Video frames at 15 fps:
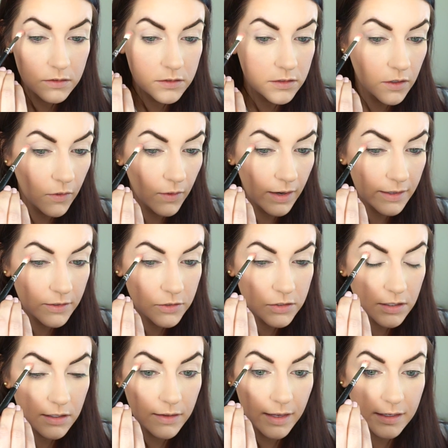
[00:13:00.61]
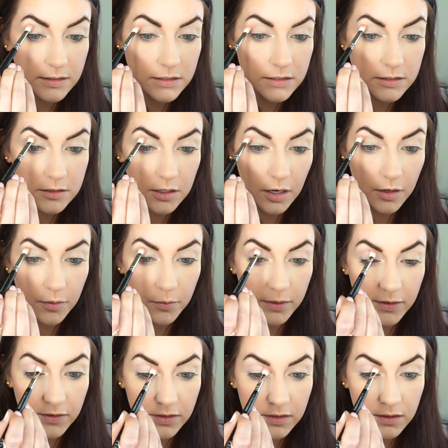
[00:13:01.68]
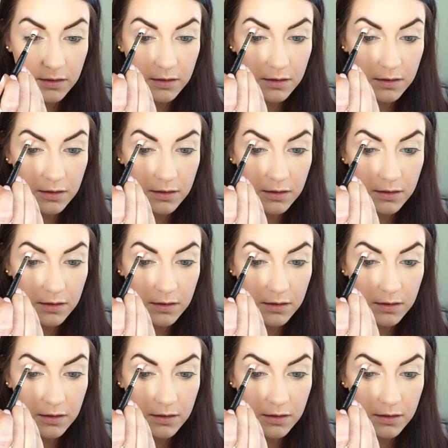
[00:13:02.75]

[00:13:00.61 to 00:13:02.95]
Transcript: So I usually like to start with